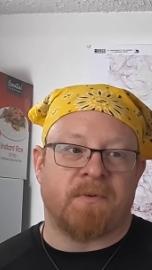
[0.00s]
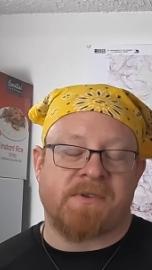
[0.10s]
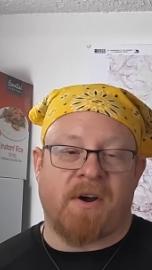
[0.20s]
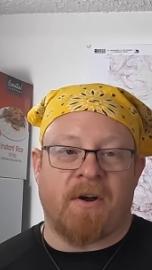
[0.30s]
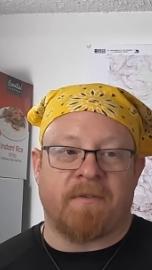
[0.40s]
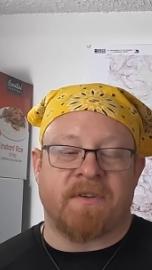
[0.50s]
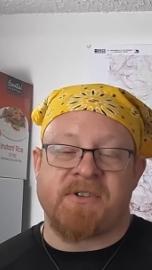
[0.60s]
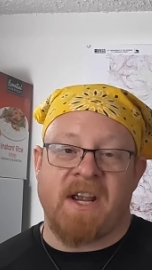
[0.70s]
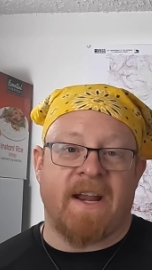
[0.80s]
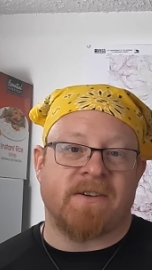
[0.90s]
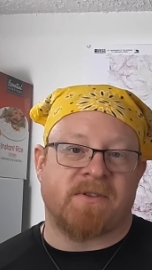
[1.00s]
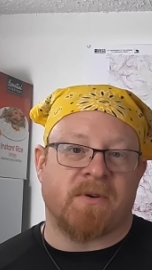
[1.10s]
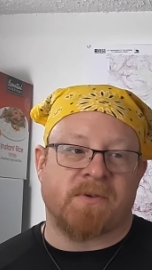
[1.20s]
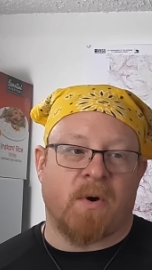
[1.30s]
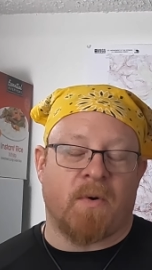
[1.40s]
resolve to change
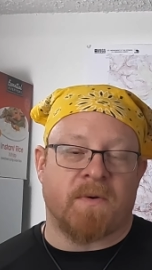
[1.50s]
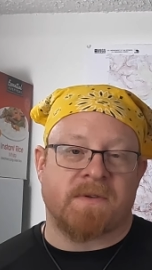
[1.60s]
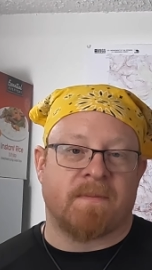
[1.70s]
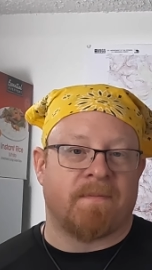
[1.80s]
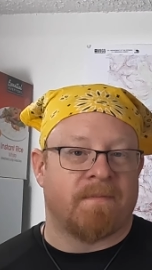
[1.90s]
those goals.